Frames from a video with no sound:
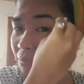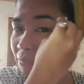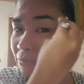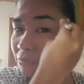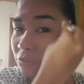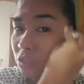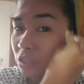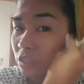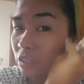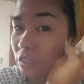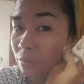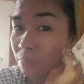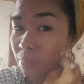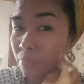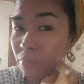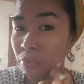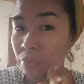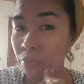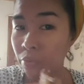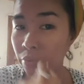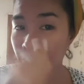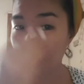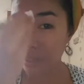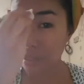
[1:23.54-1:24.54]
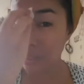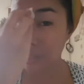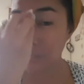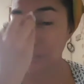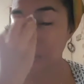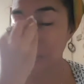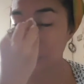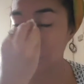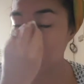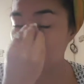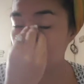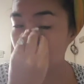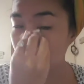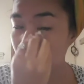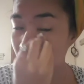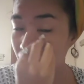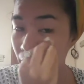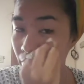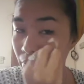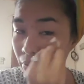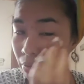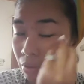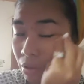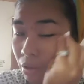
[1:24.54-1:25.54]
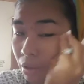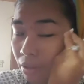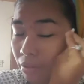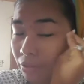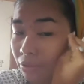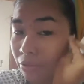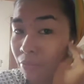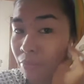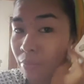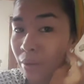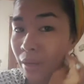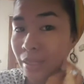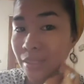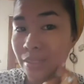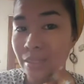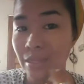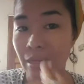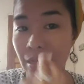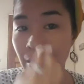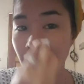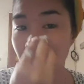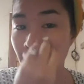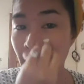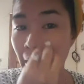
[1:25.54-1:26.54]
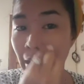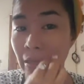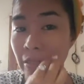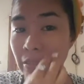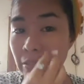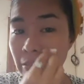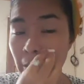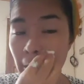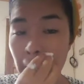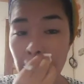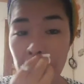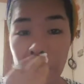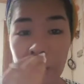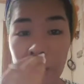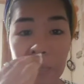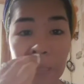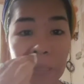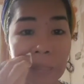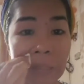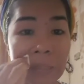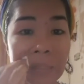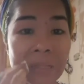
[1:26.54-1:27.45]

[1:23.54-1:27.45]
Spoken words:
we've just put all the whitening packs on it.